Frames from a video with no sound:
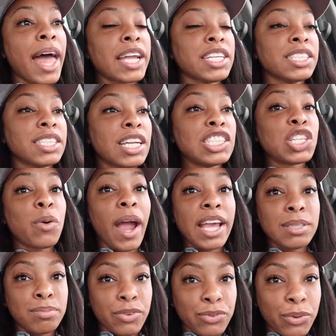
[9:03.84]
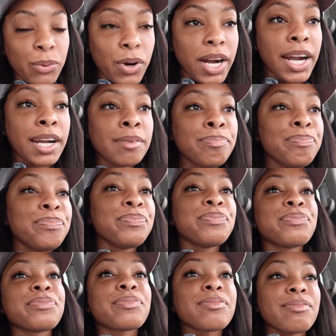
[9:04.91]
lashes done twice before.
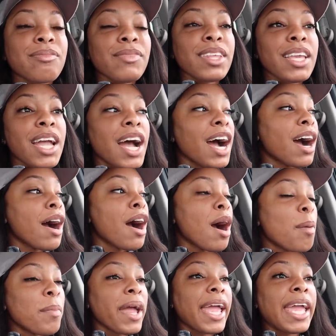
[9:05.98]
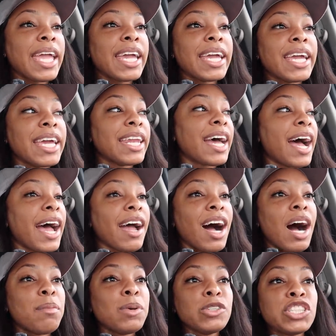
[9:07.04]
Um, and I
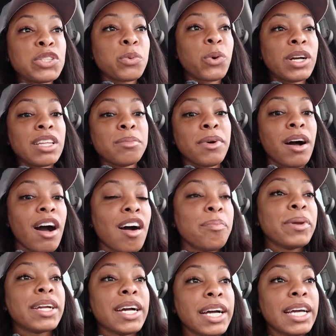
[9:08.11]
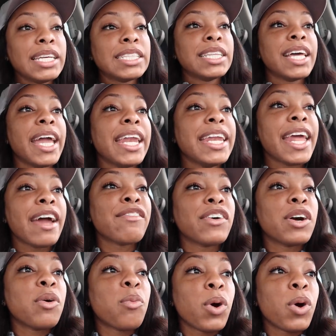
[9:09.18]
almost swore them off because they never